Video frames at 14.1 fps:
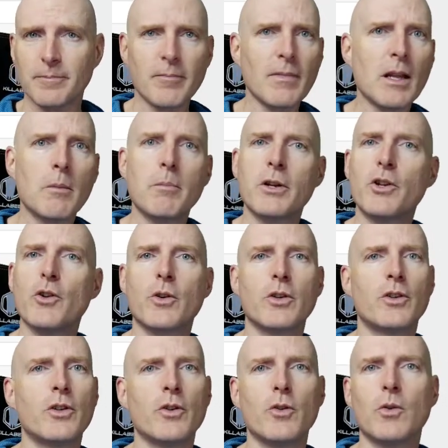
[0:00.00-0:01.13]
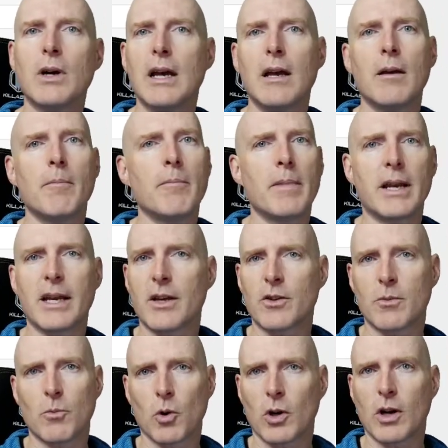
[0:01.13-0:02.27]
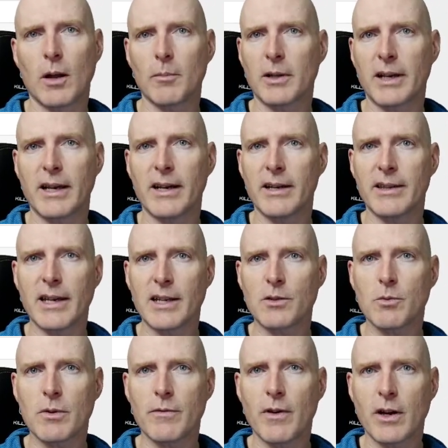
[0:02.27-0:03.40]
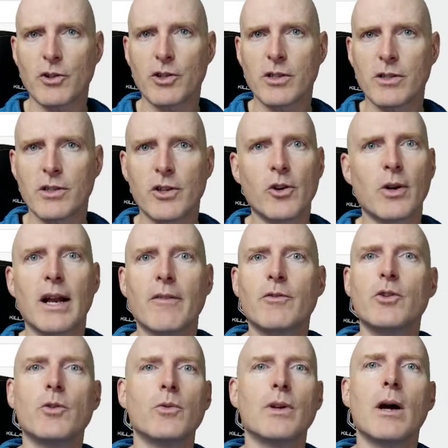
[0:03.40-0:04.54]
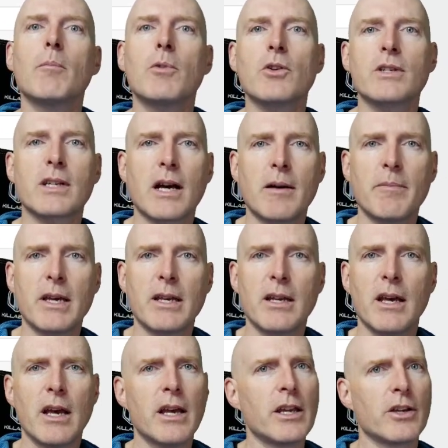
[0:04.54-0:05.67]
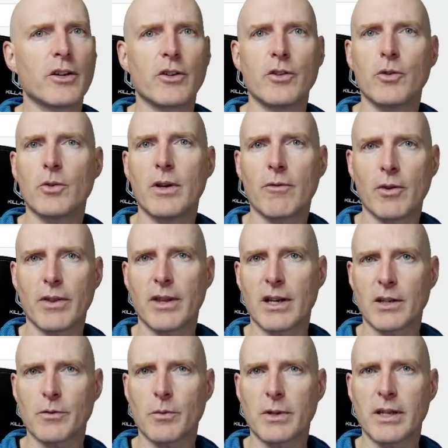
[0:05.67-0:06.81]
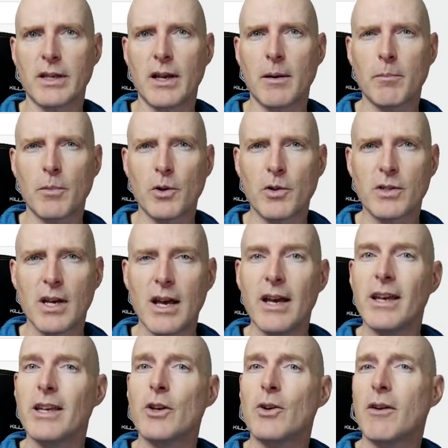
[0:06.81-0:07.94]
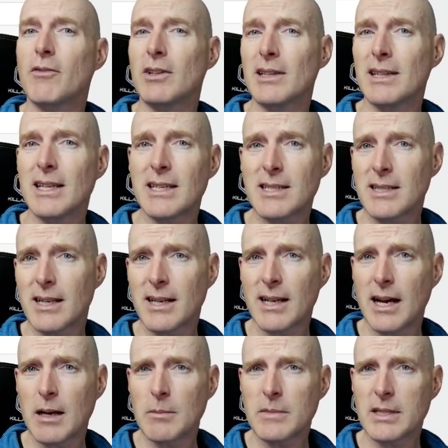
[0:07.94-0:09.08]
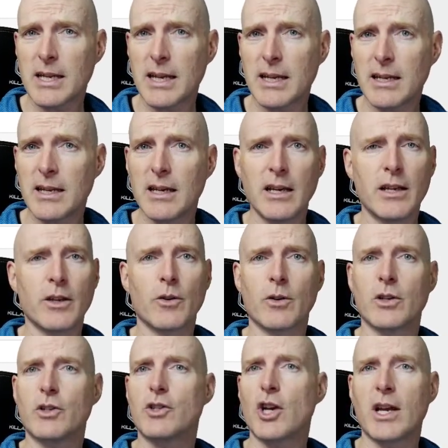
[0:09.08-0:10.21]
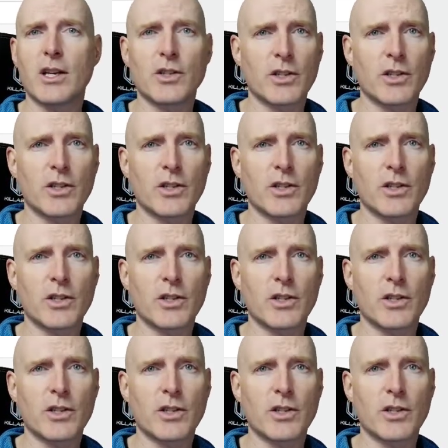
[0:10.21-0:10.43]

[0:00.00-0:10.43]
But you could do many other more complicated things with functions. You could have two numbers come in, you can do different things with the numbers, you could have a list that comes in, you could change the